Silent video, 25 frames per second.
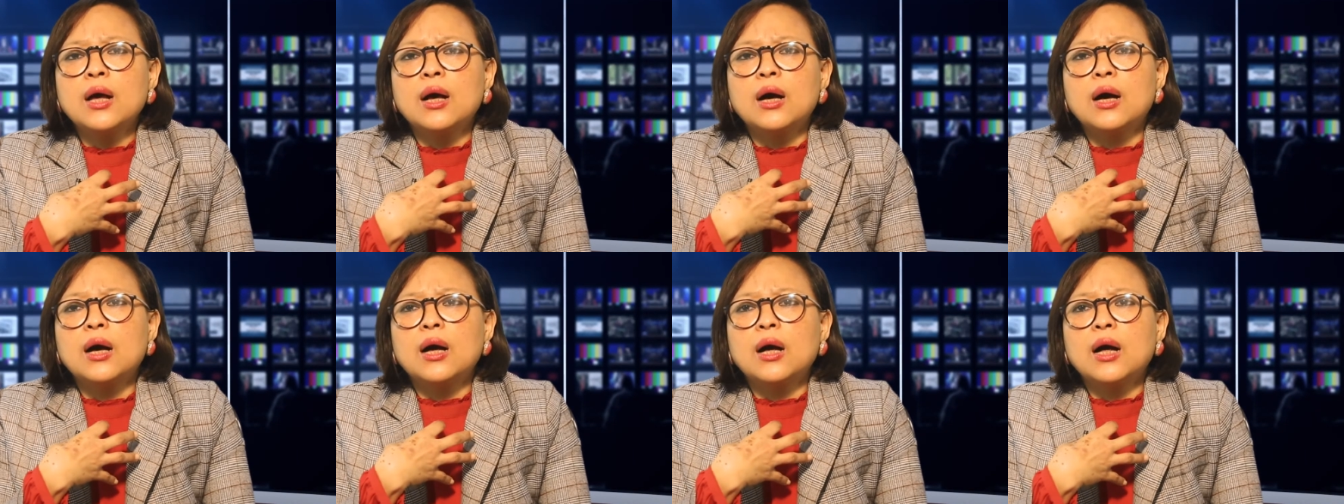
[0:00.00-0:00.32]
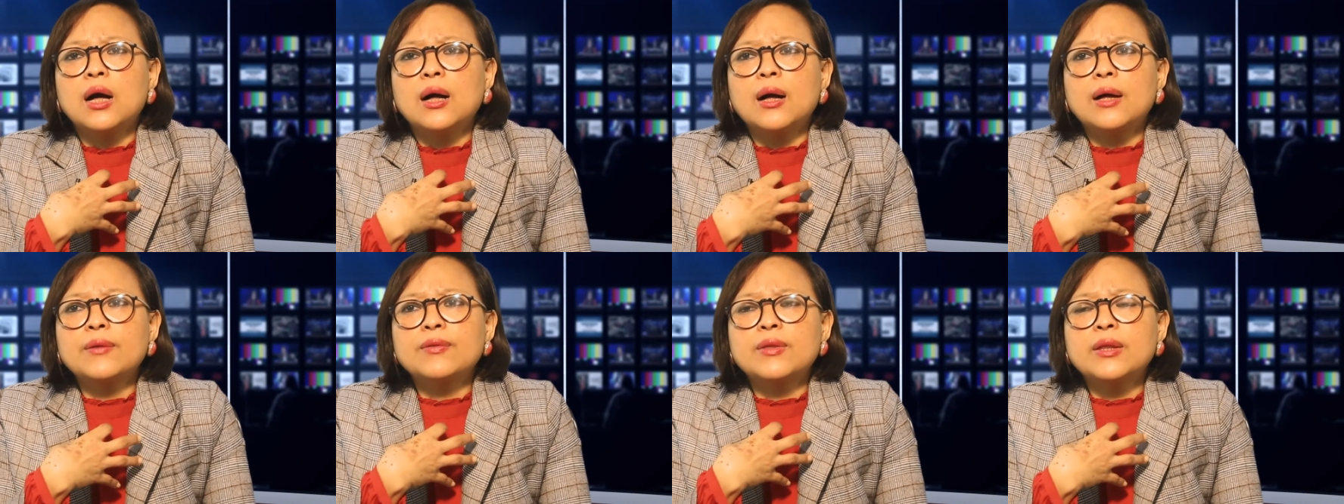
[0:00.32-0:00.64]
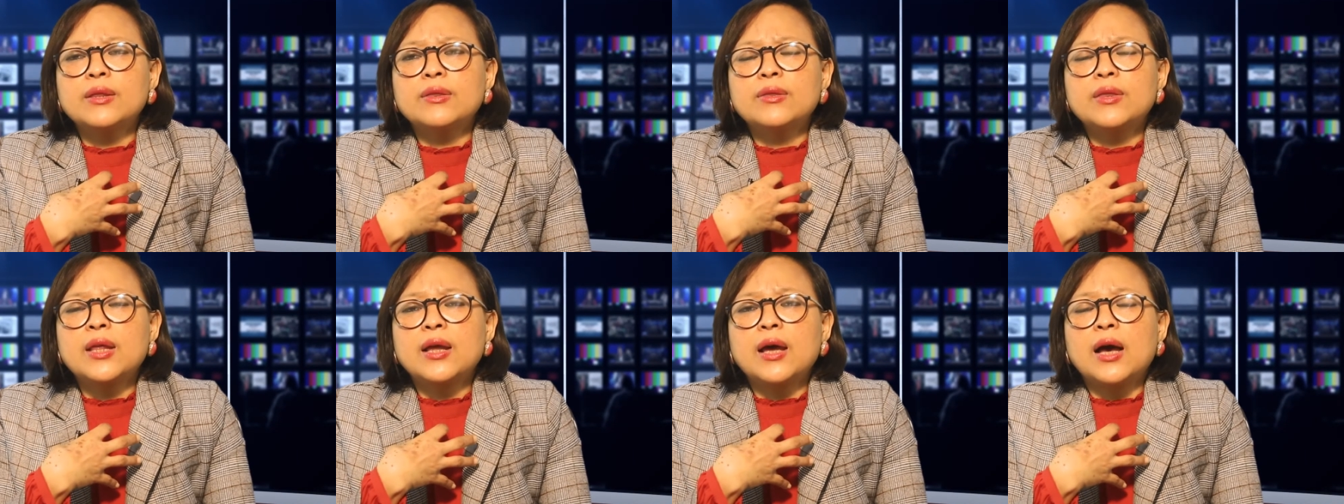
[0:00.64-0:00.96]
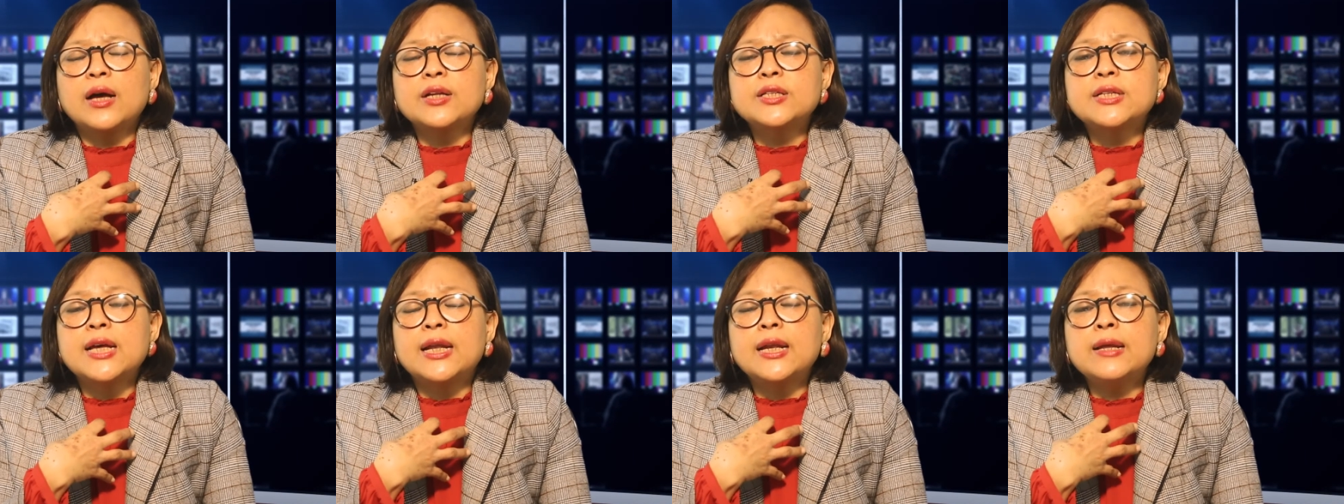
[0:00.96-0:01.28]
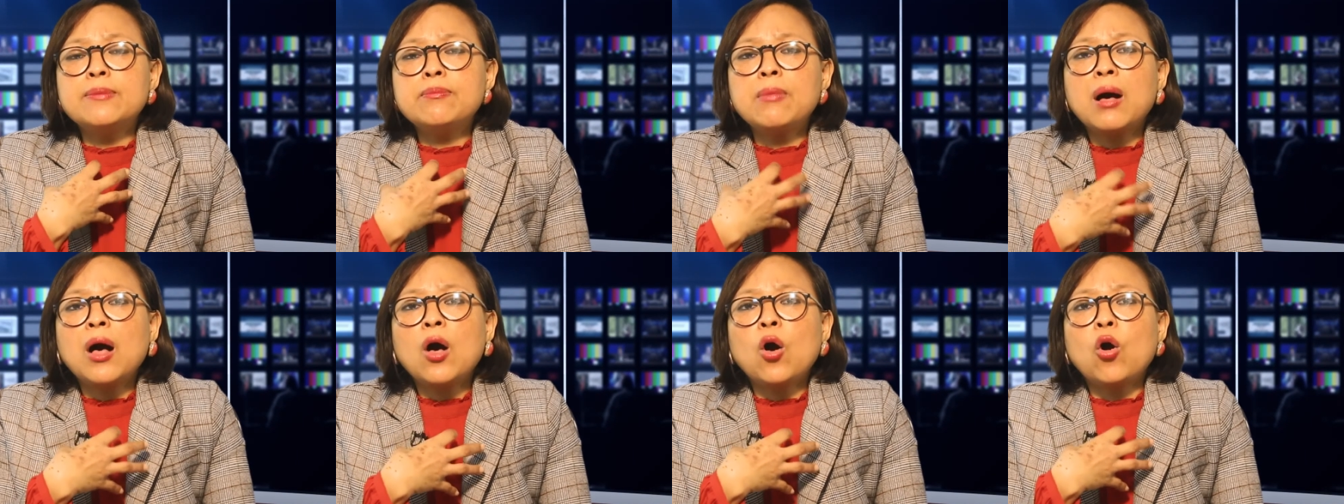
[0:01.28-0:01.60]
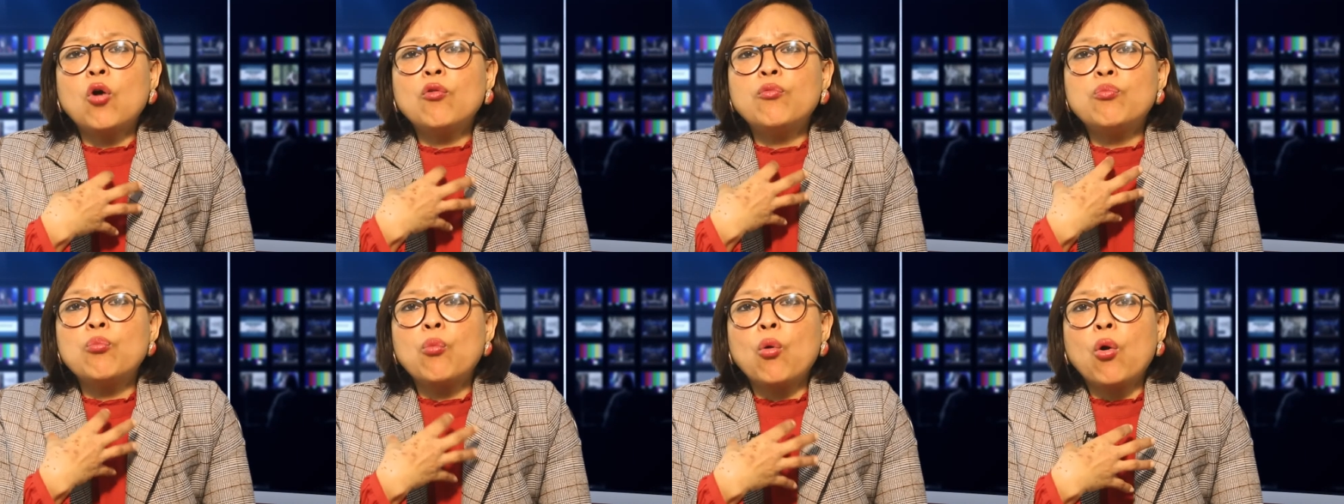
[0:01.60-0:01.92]
a dilemma
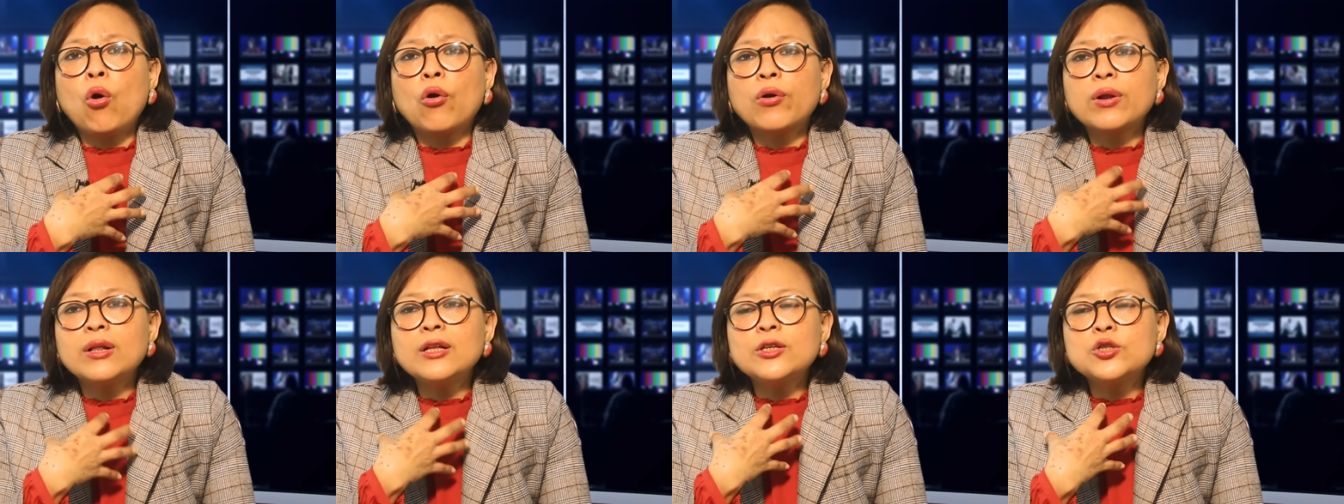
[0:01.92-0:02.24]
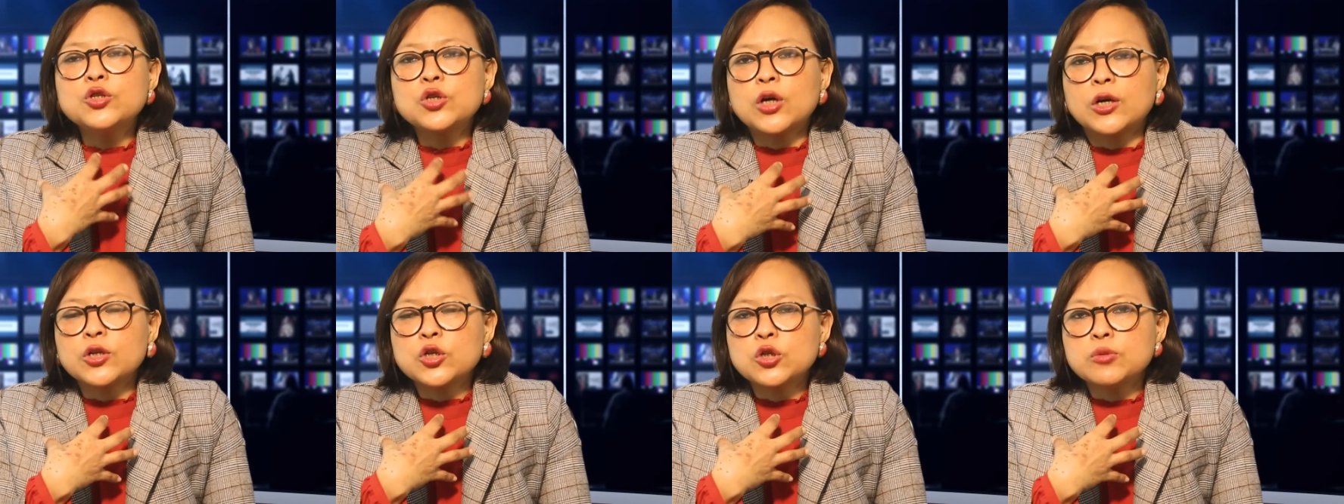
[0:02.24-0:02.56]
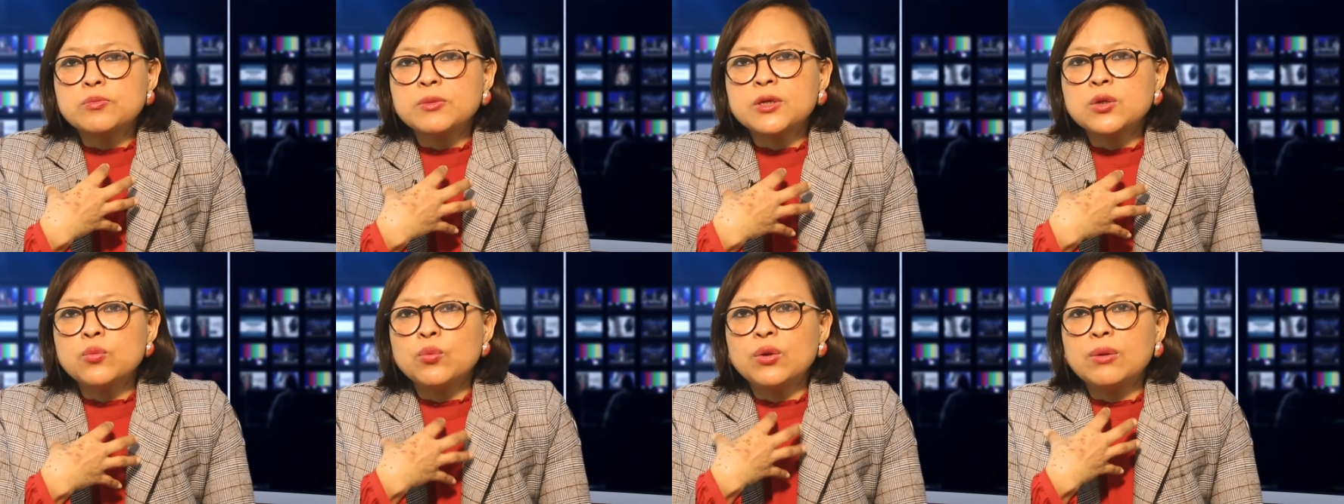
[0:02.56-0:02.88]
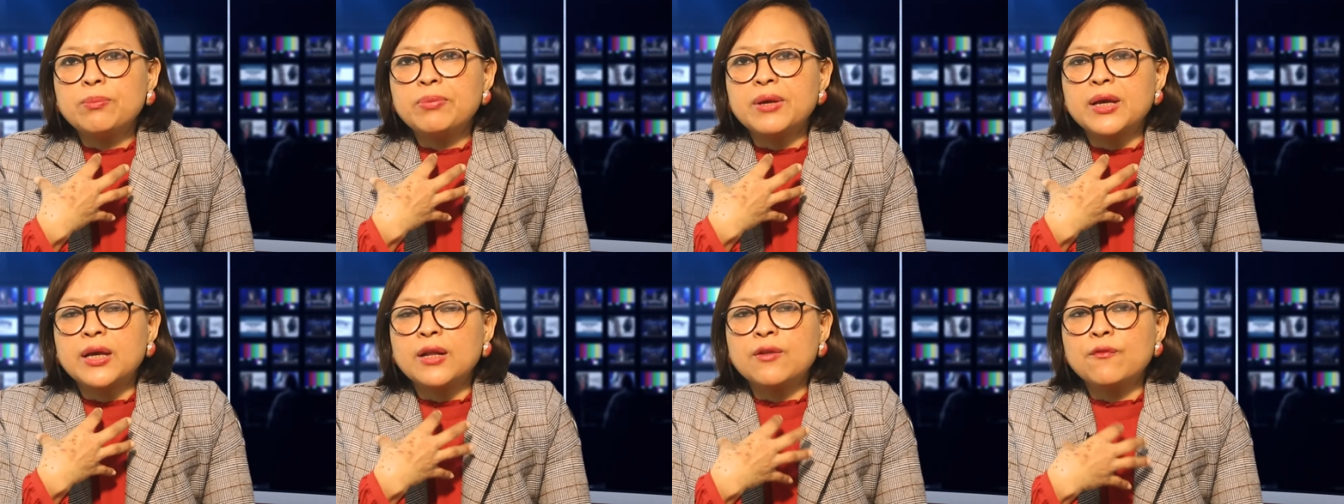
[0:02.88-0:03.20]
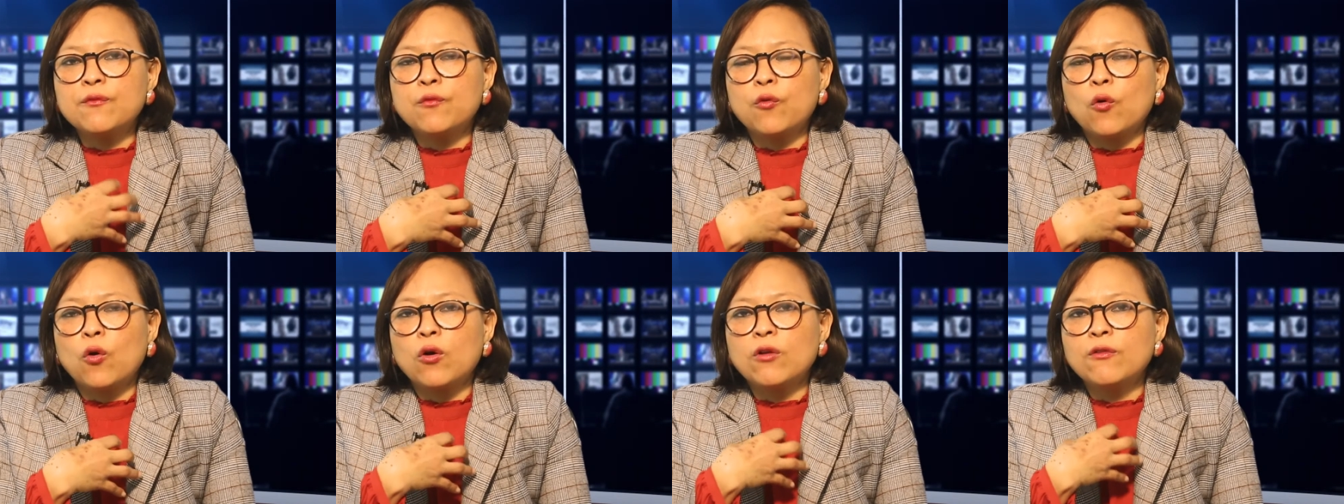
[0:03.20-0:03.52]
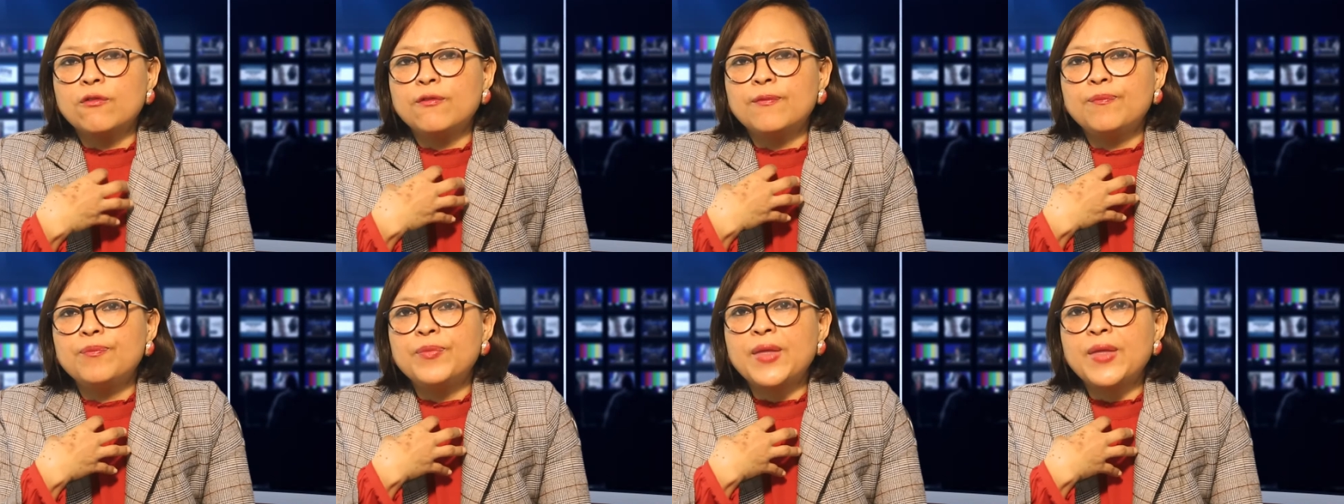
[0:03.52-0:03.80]
of moral judgment will be involved.